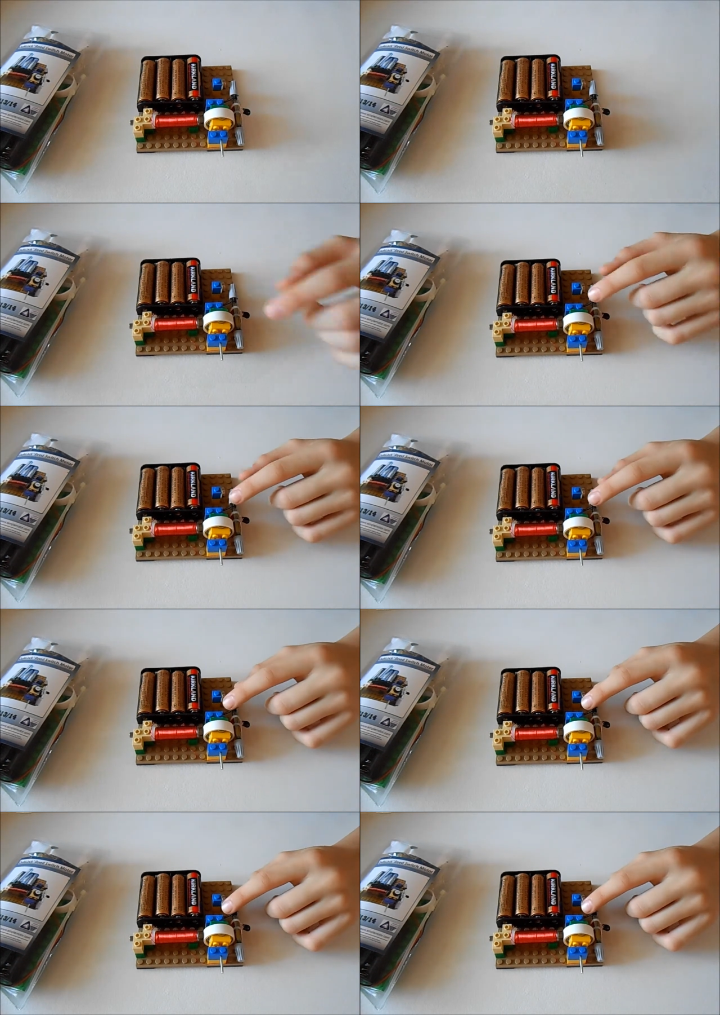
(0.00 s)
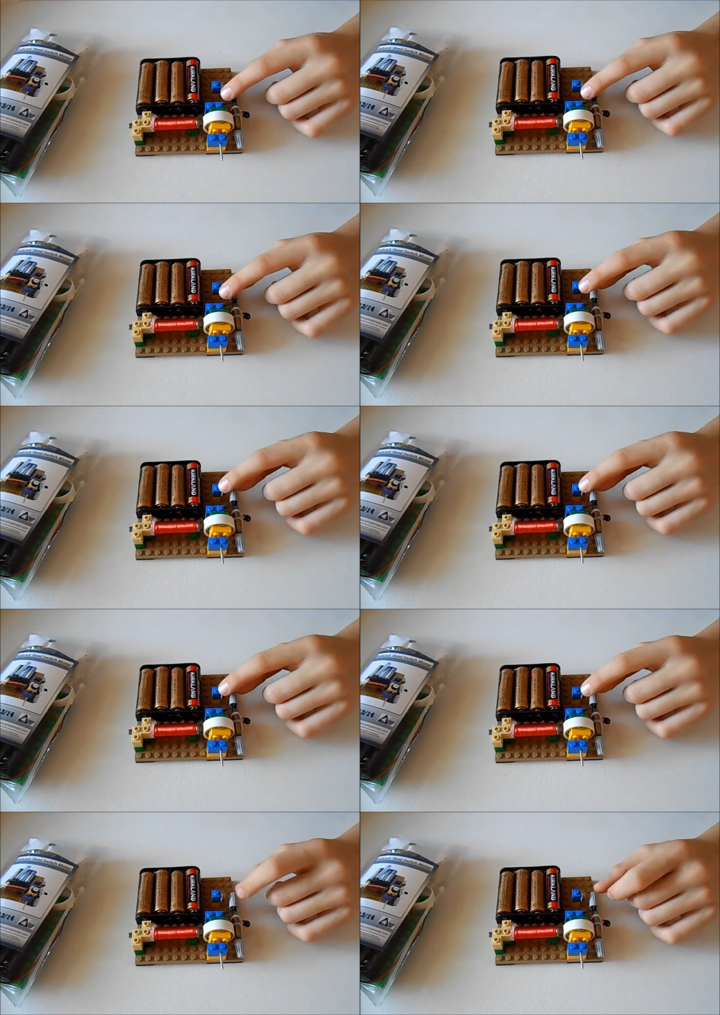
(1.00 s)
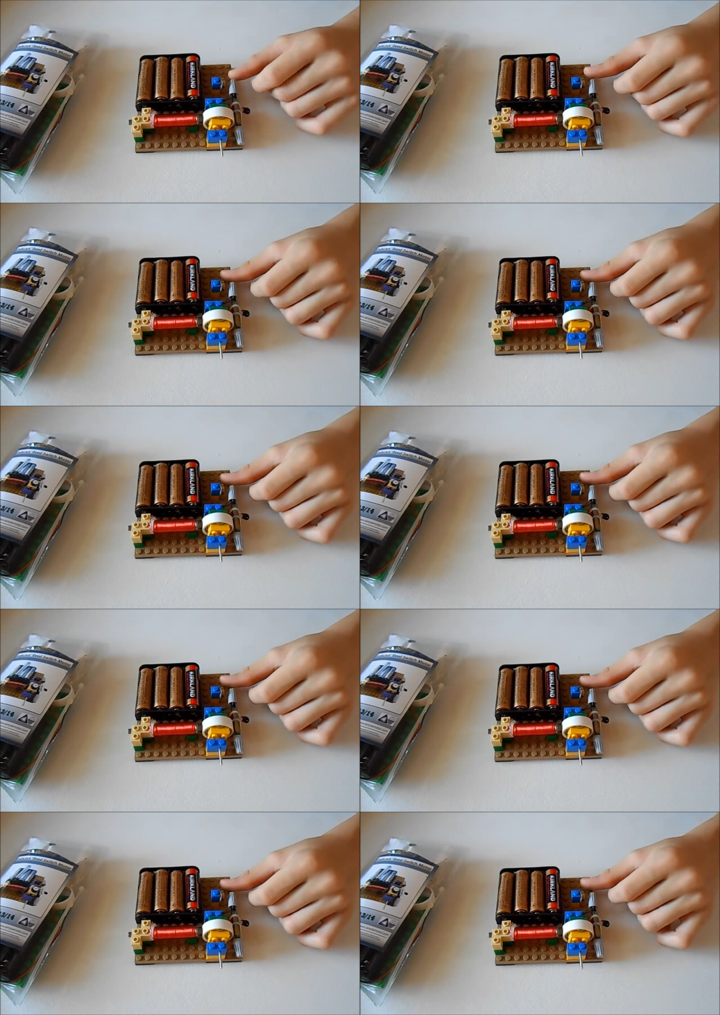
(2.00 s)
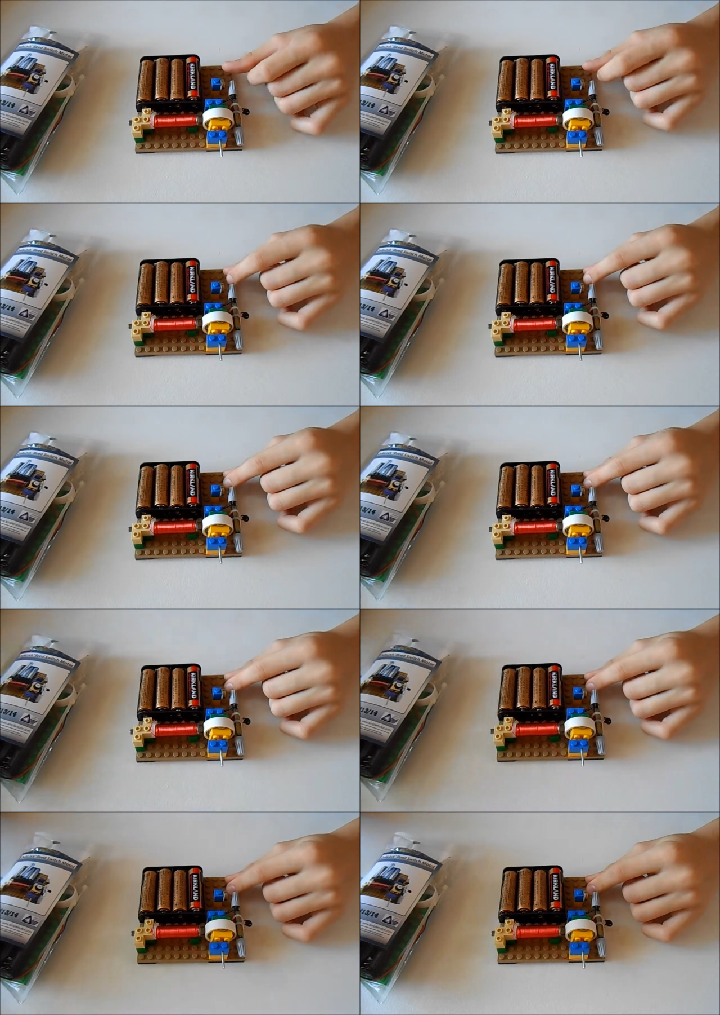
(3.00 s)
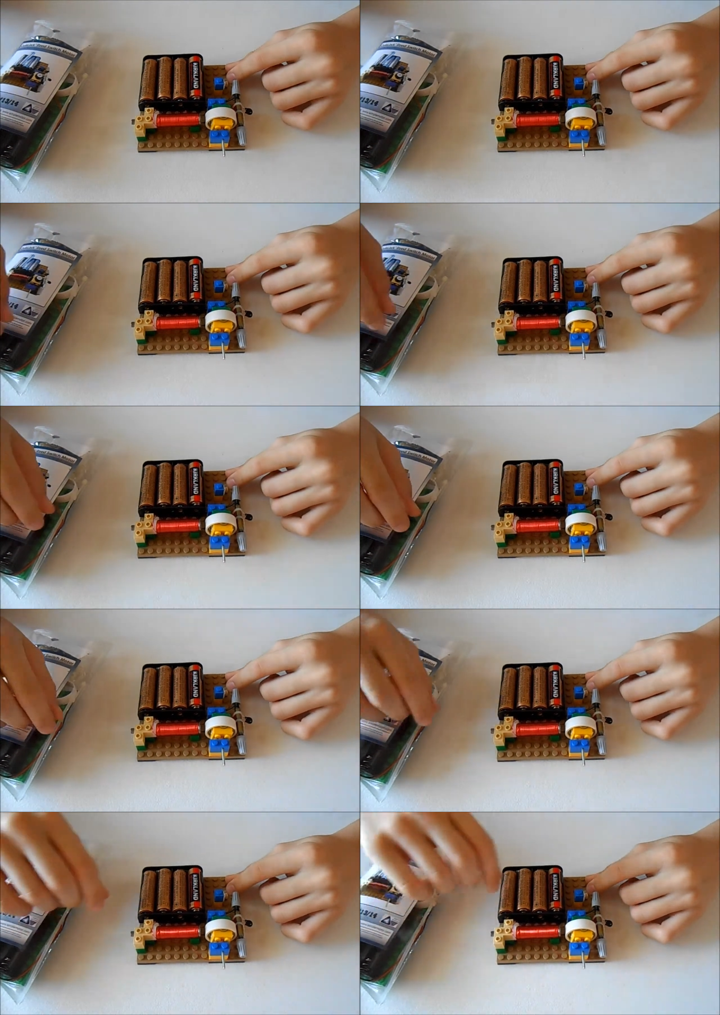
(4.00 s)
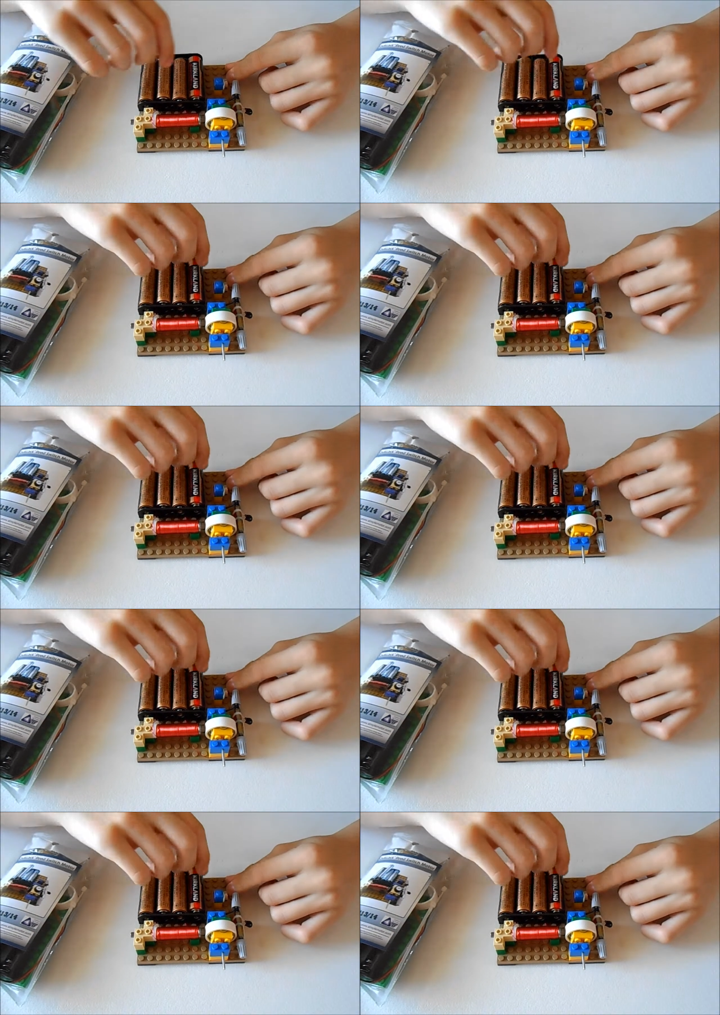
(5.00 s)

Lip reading: [unreadable: no face in view]